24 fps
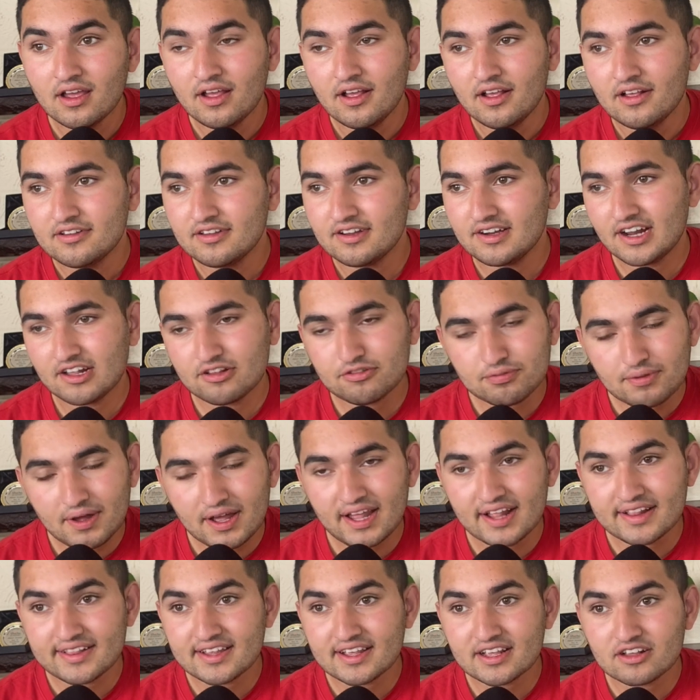So that's why I
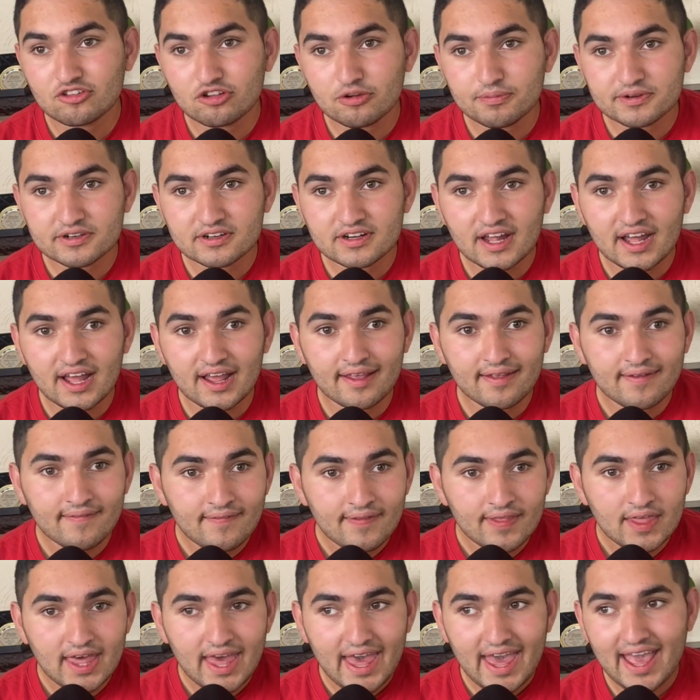think Szobazlasi,
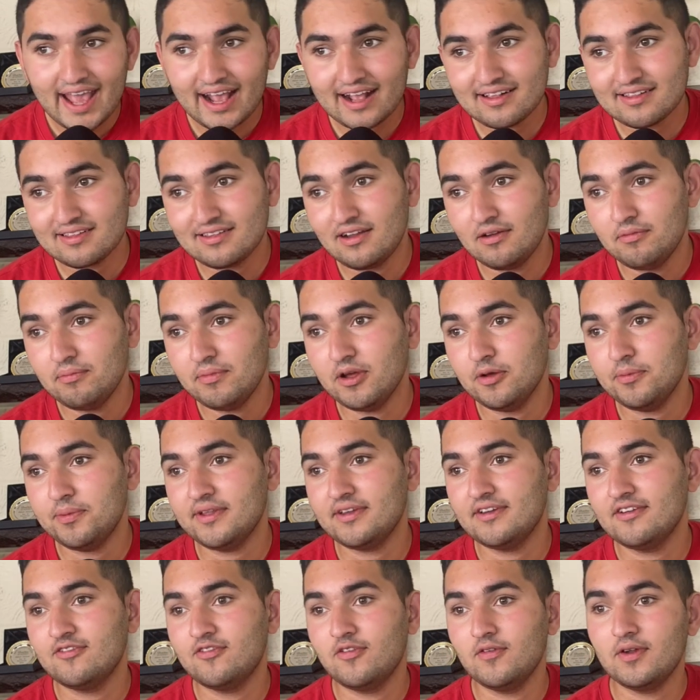excellent build
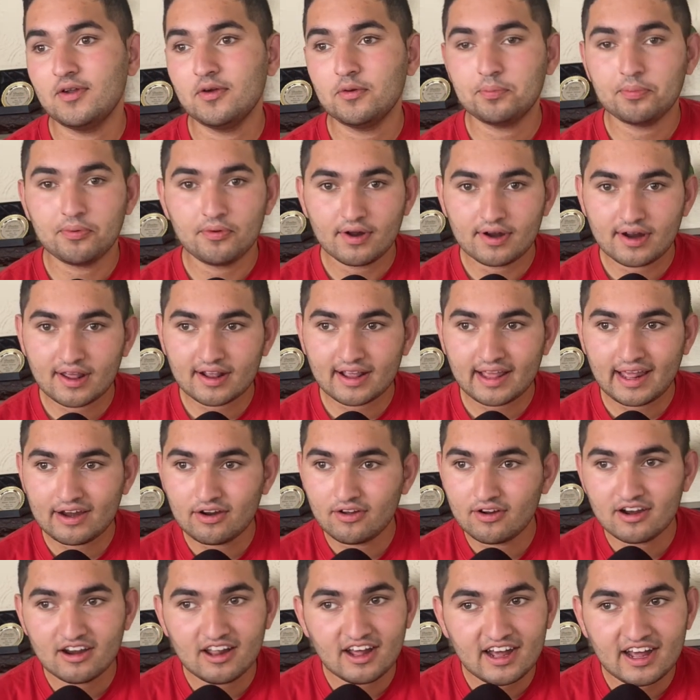position from Liverpool. And I
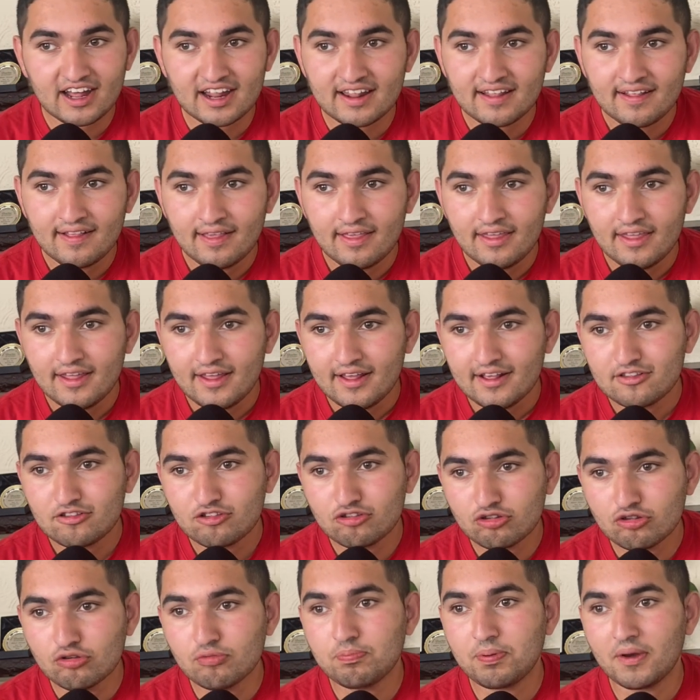cannot lie,
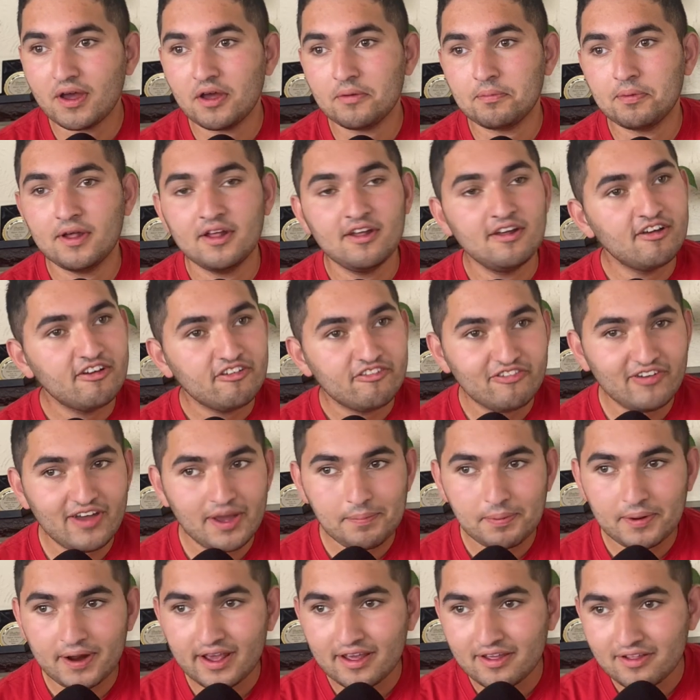superb. Fair
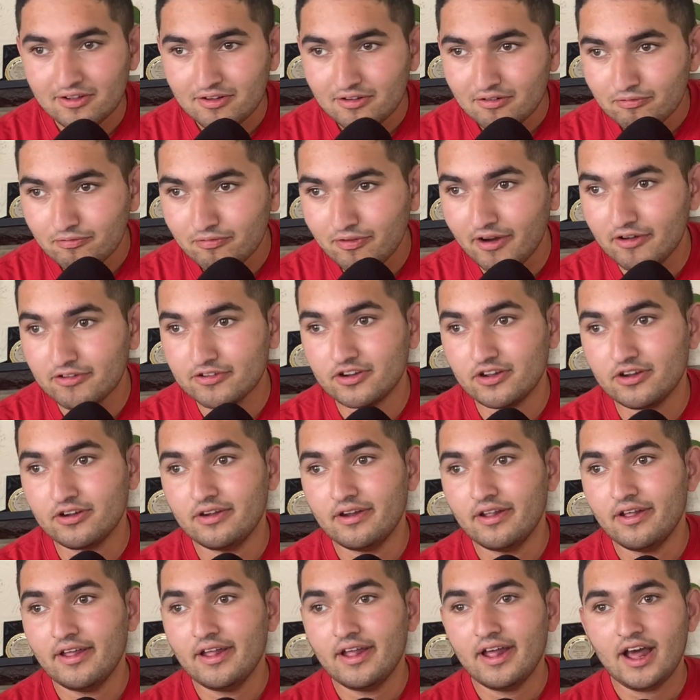play. Well done.
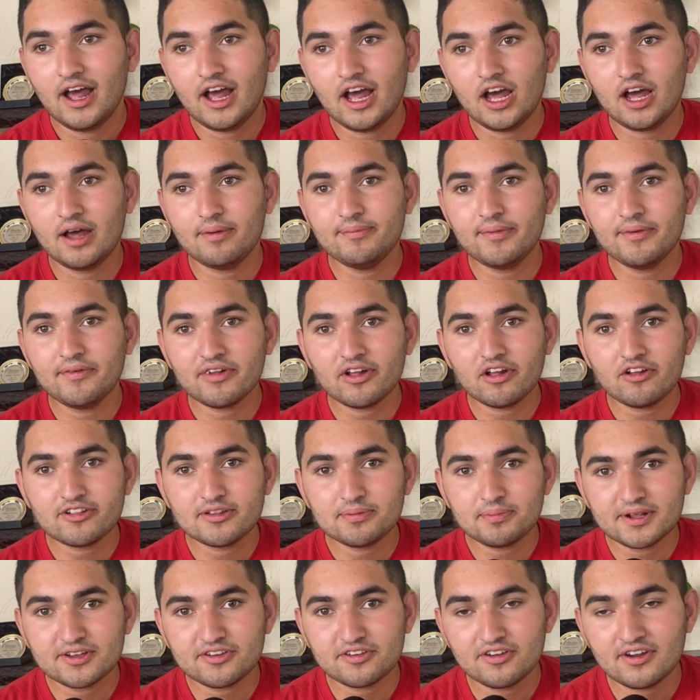Moving on to
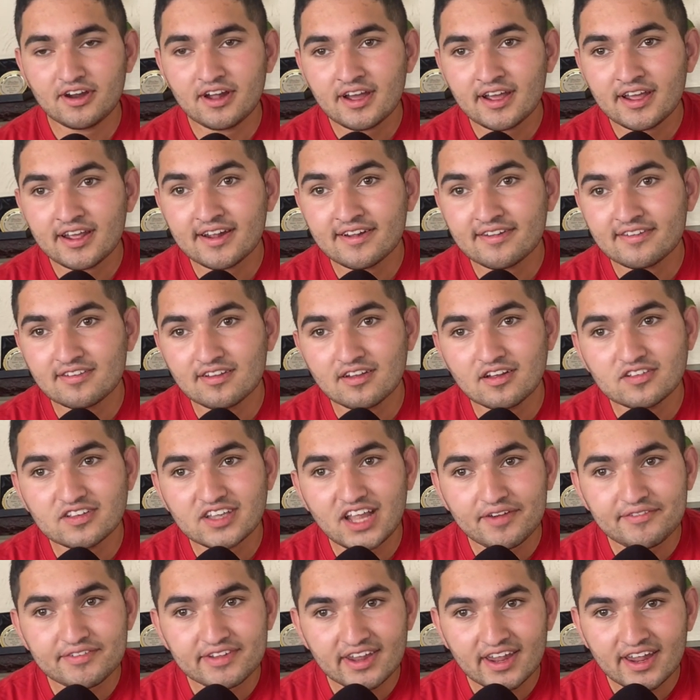Manchester United, so
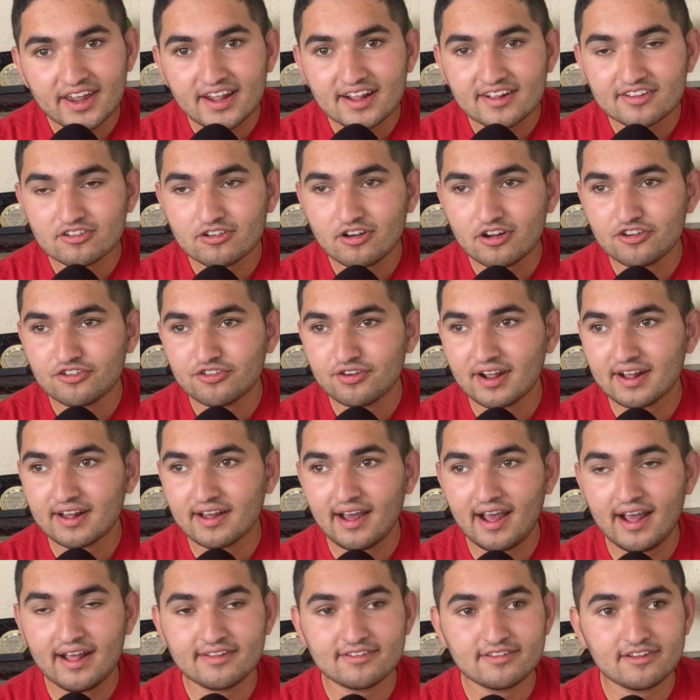David De Gea's contract
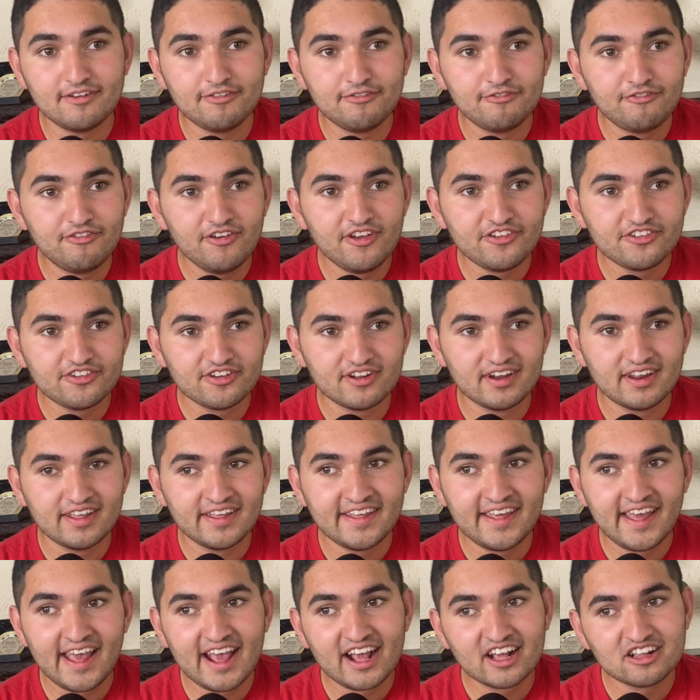has
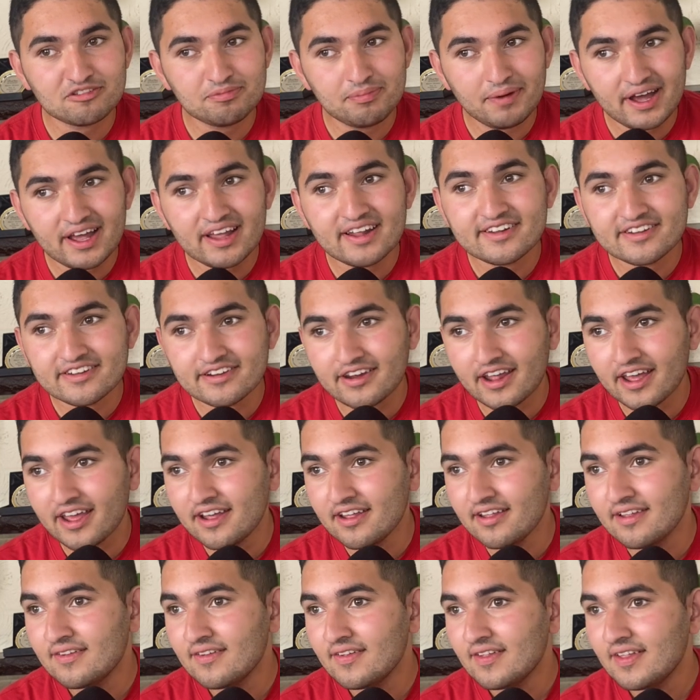officially expired today.